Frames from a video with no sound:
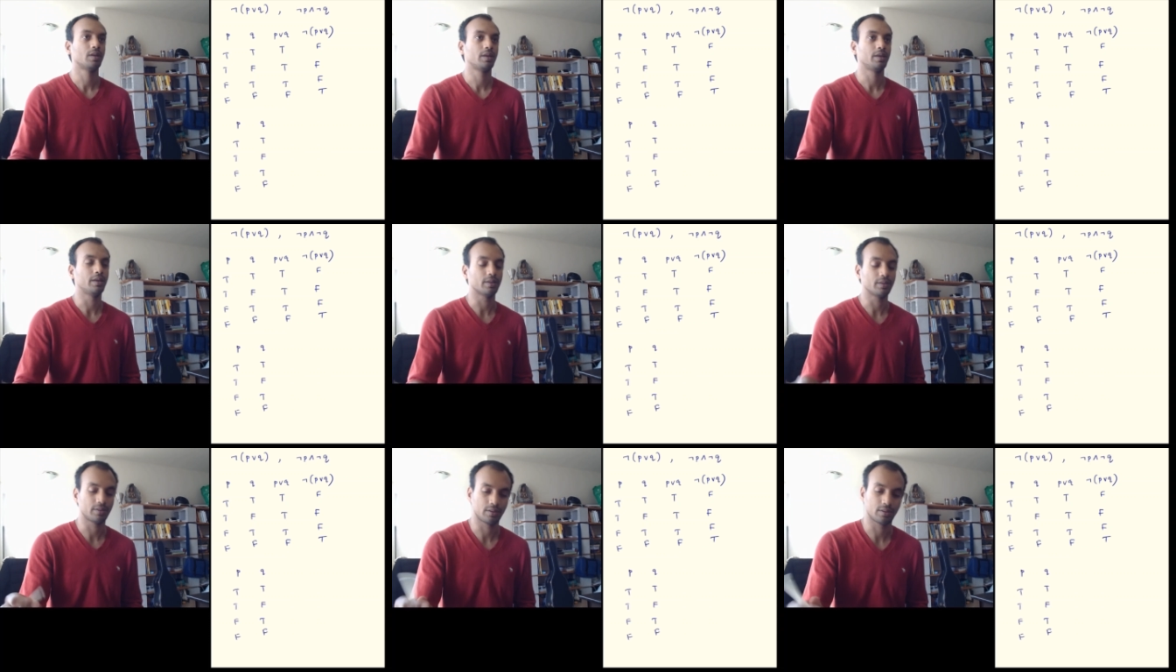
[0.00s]

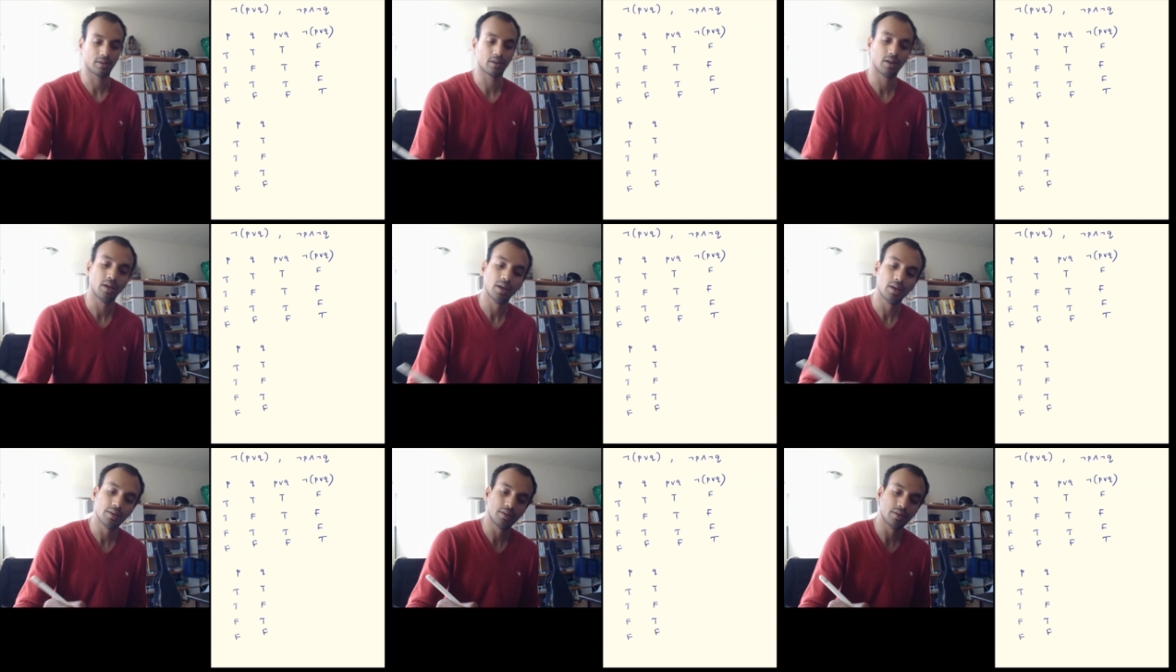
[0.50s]
yes
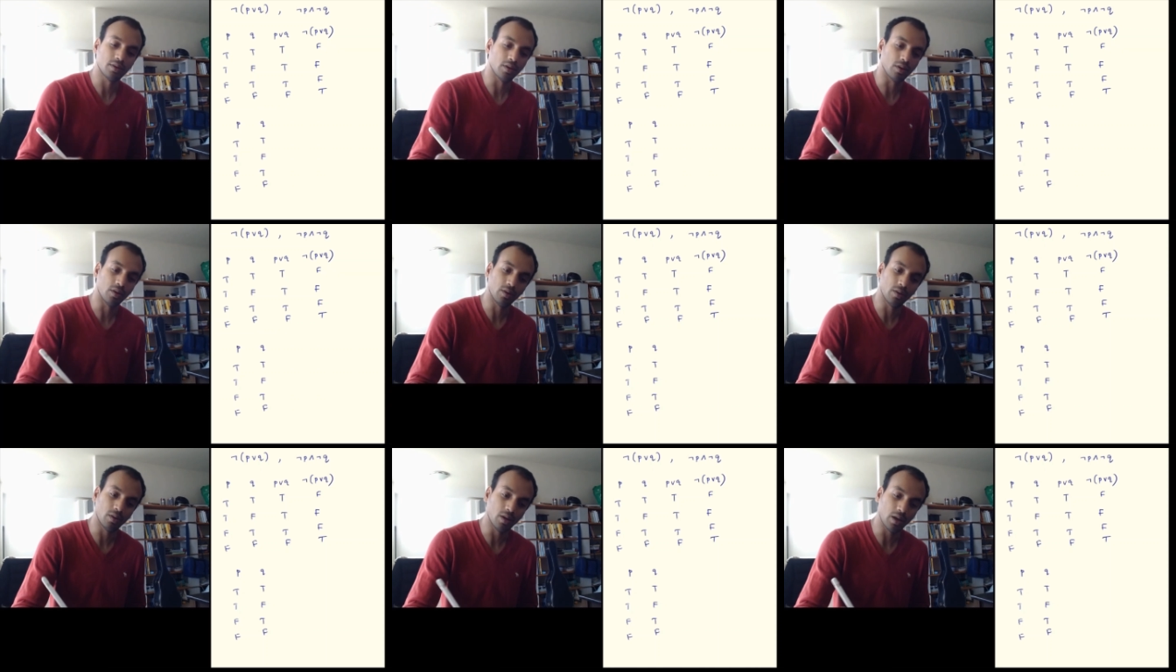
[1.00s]

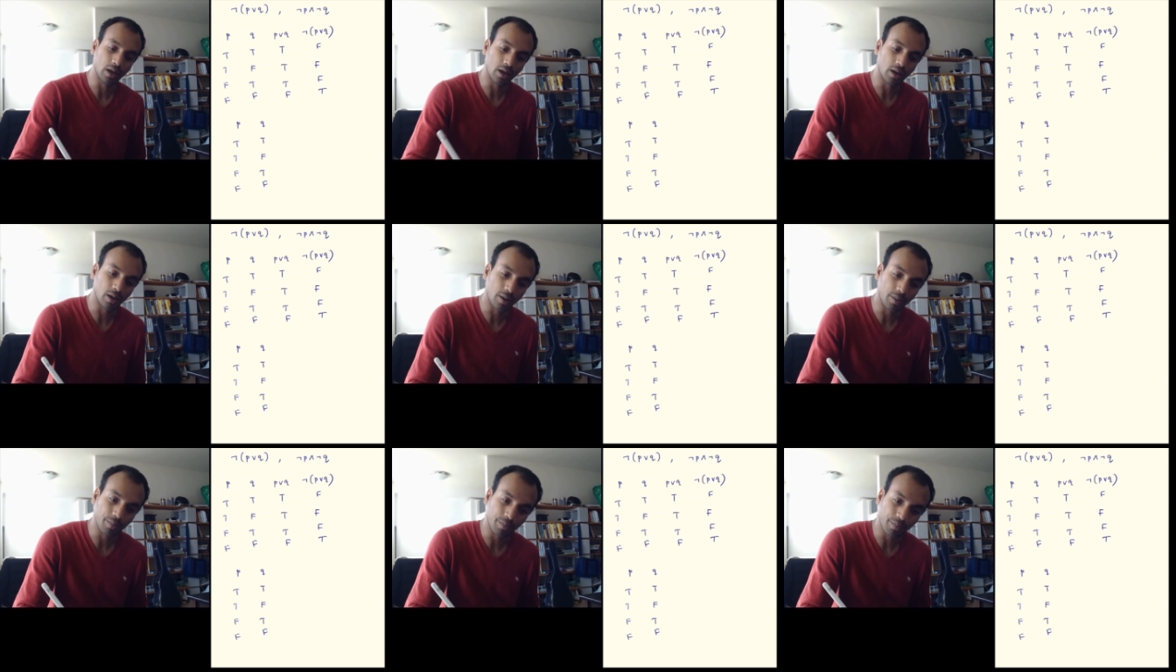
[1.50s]
so
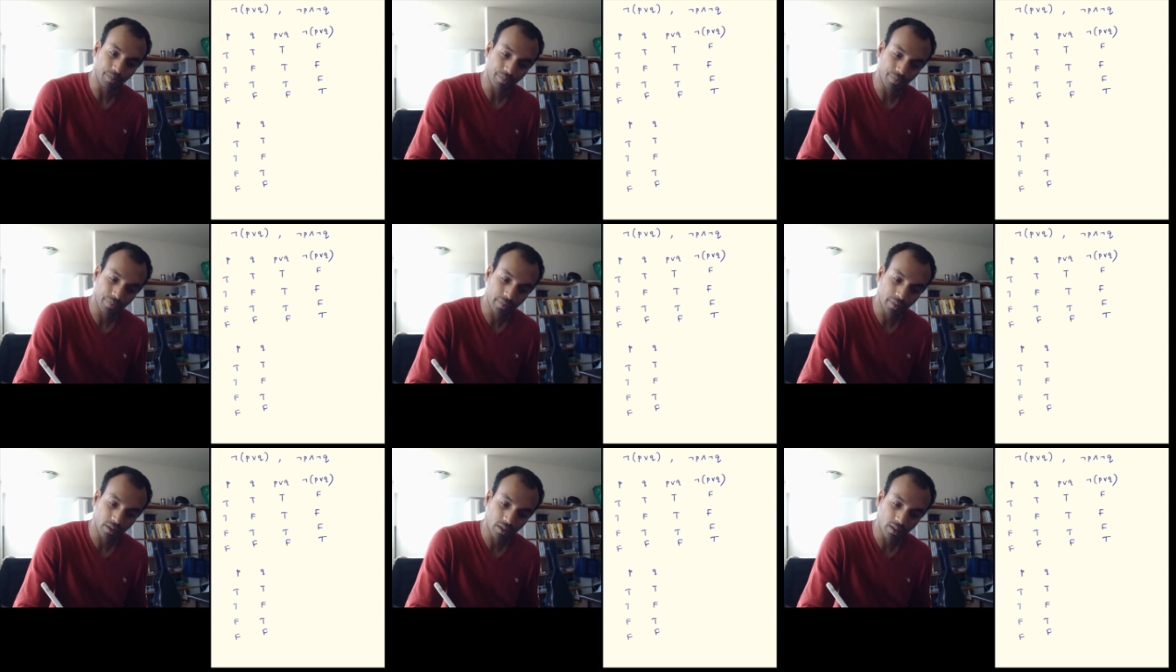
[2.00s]
um,
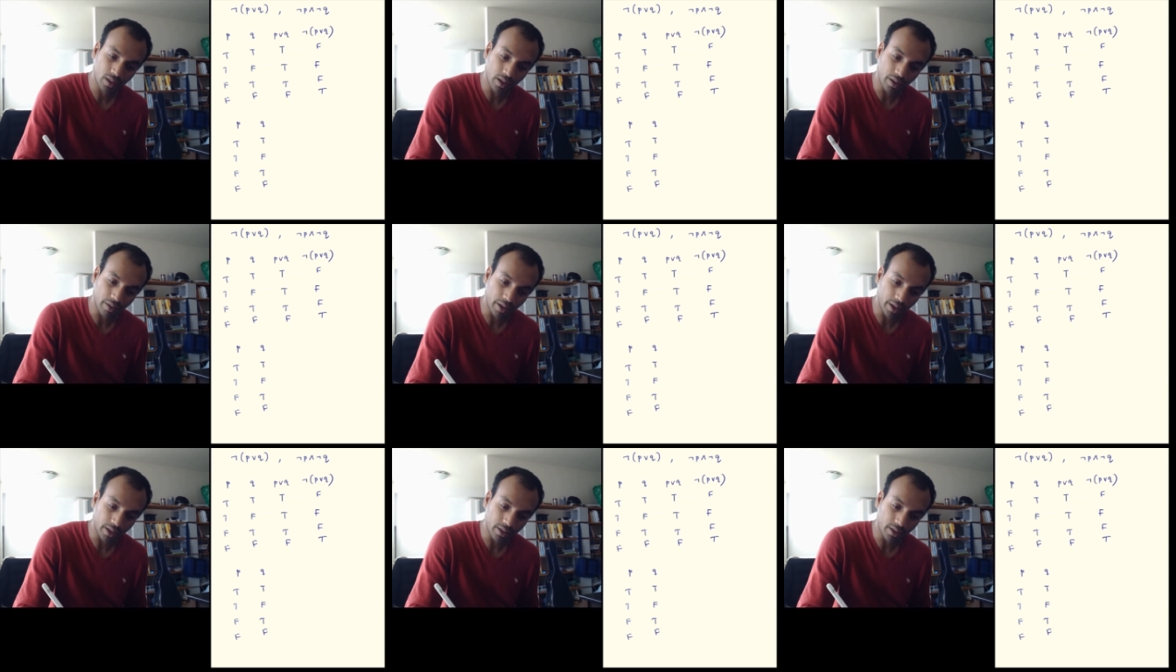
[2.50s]
I uh,
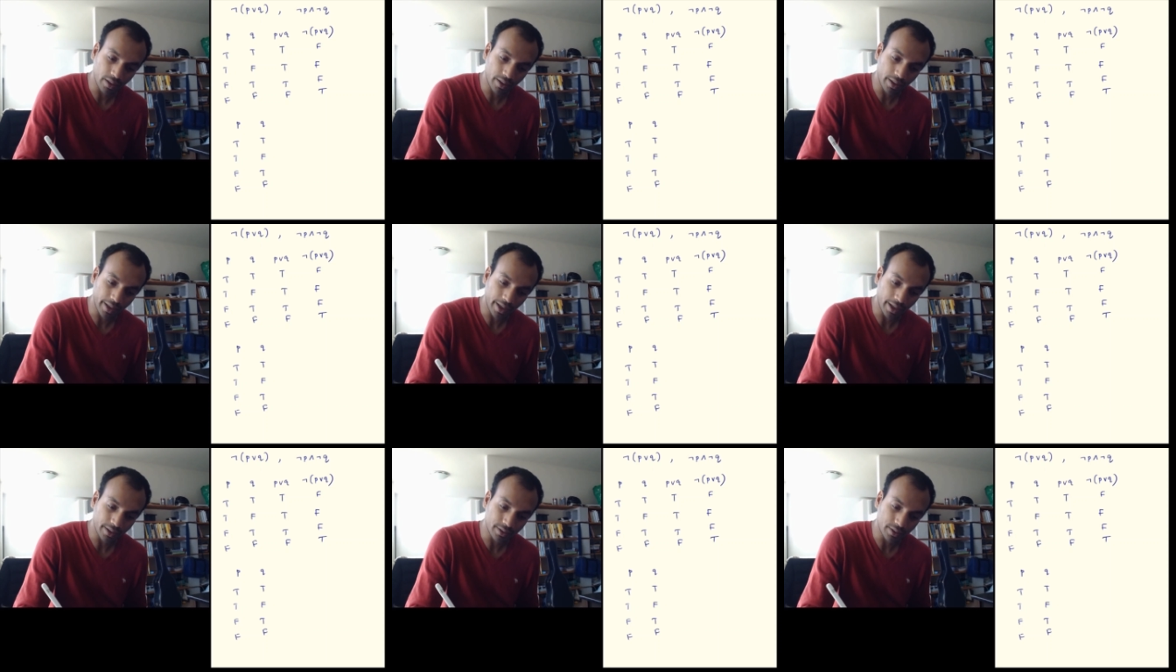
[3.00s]
write
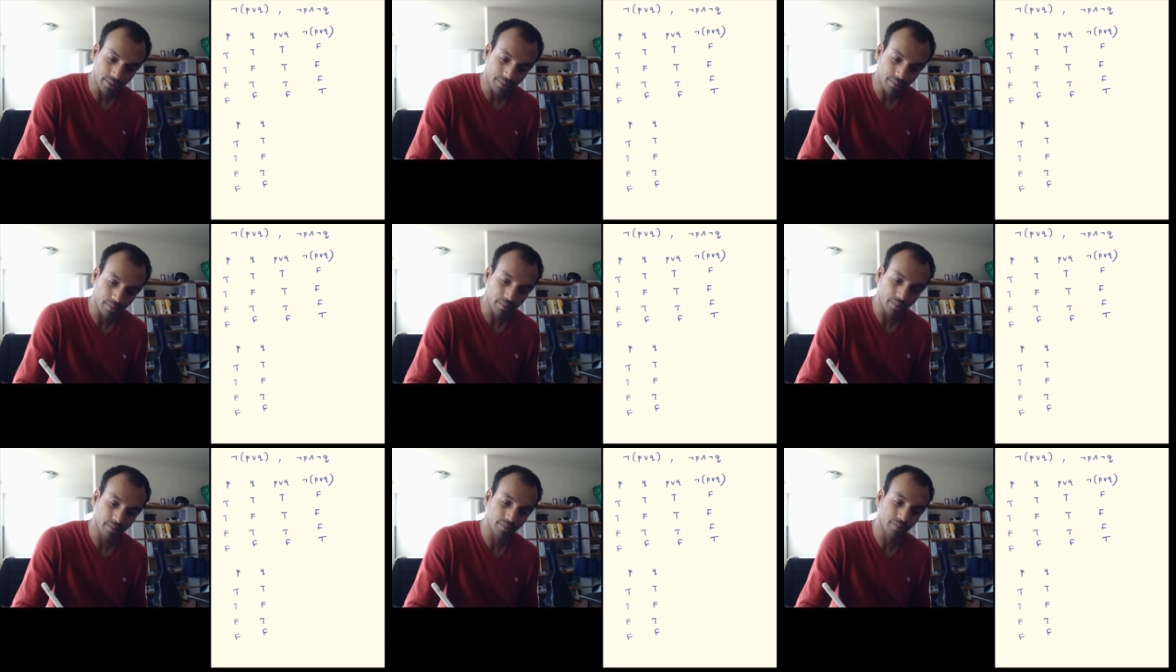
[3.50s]
negation
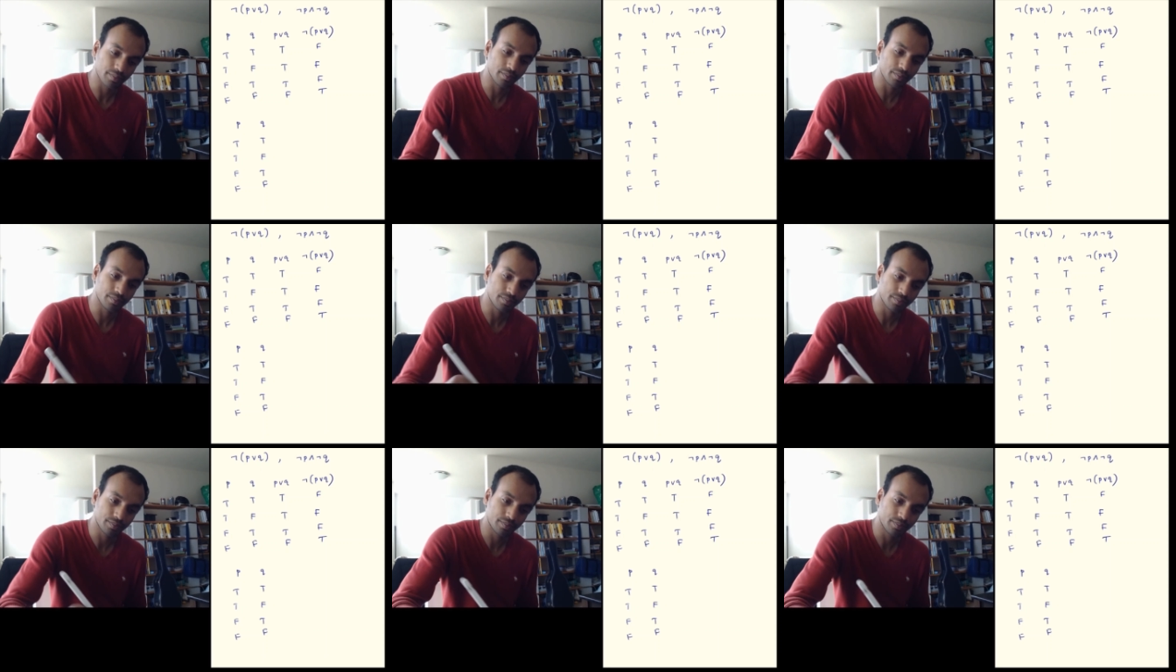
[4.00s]

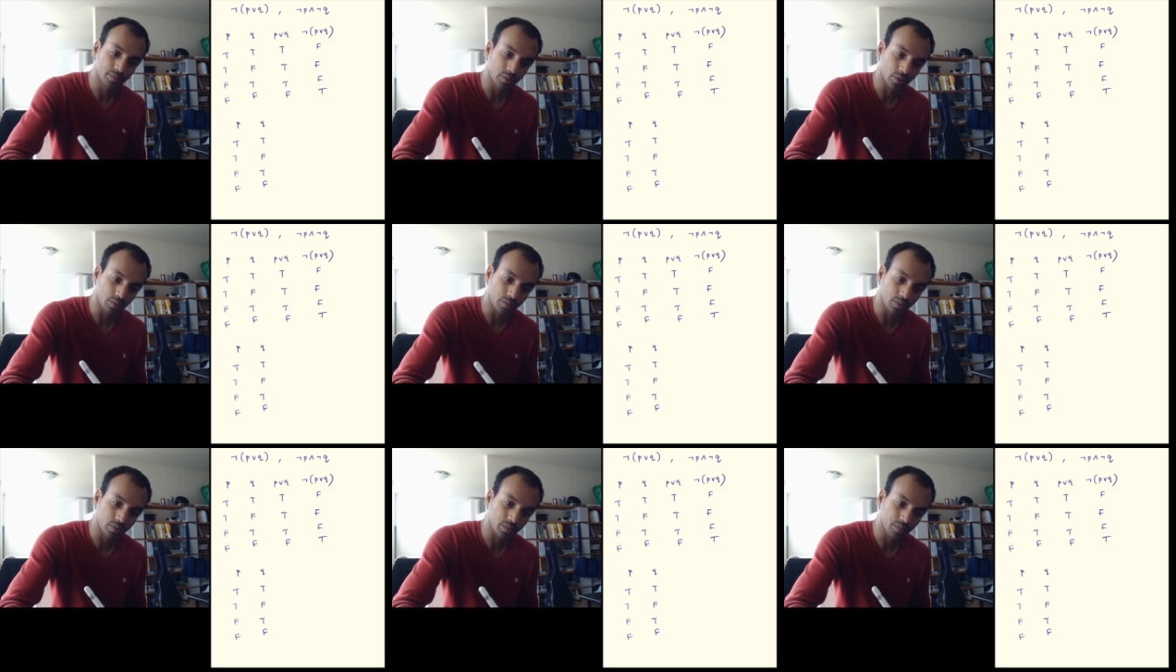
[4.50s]

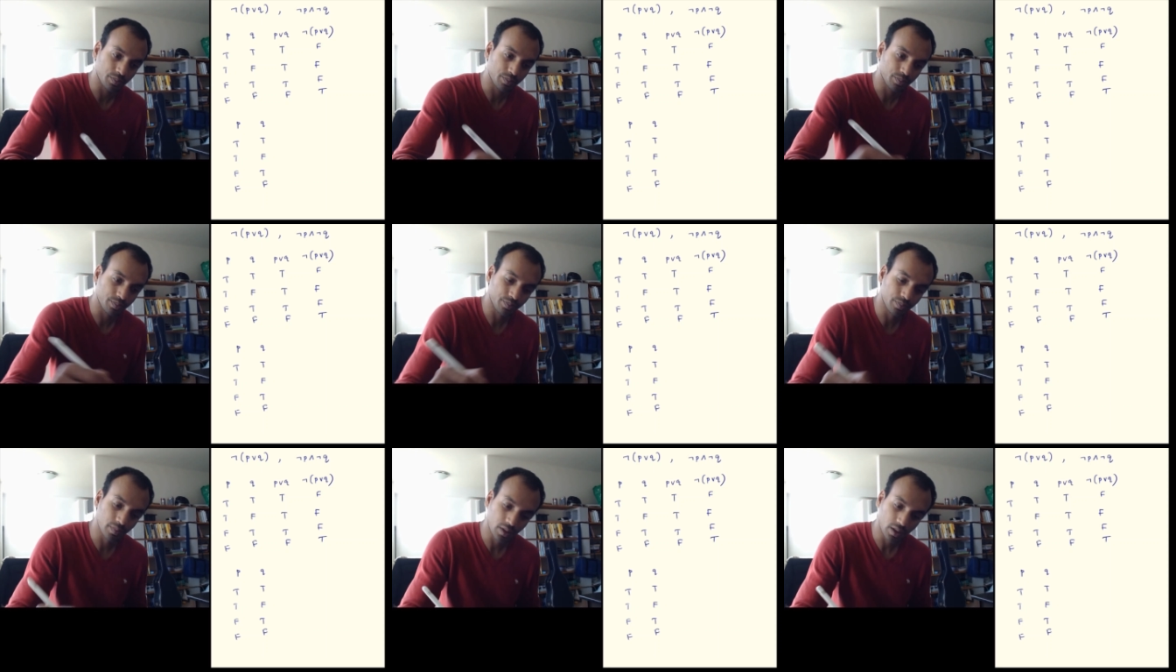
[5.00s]
oops,
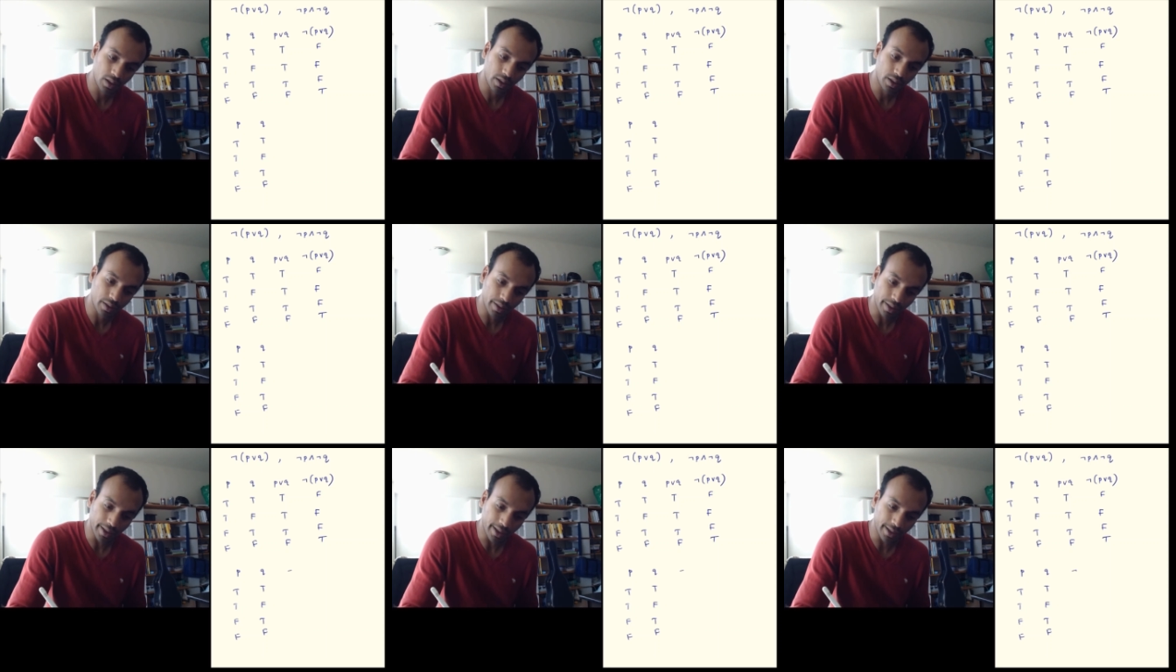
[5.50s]

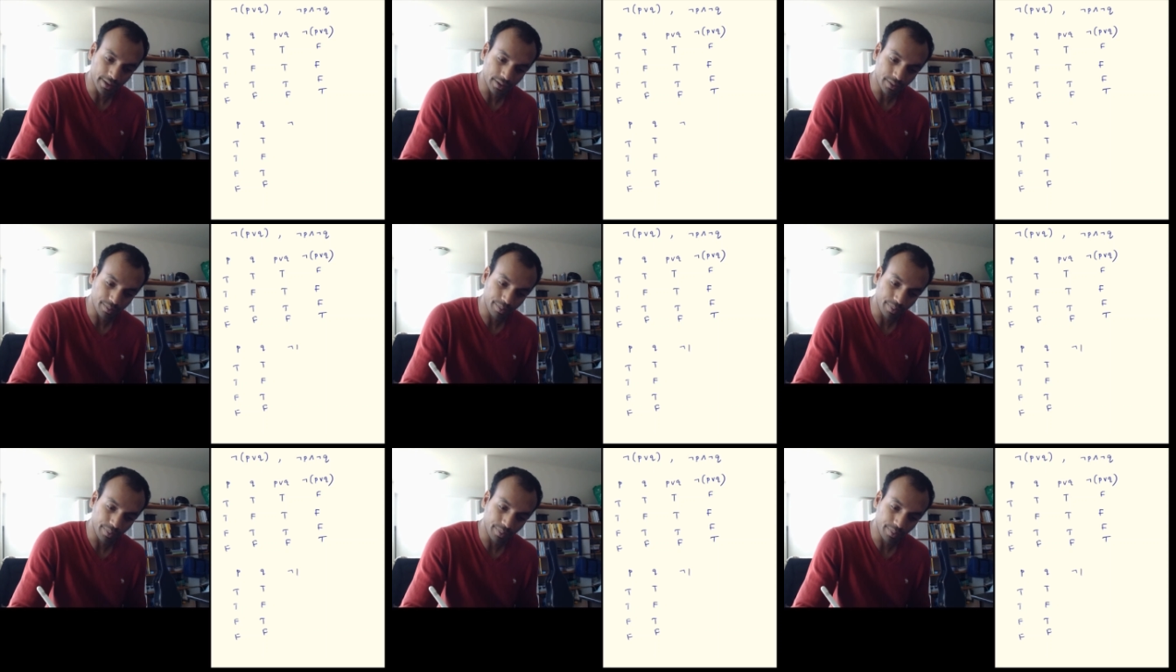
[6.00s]
negation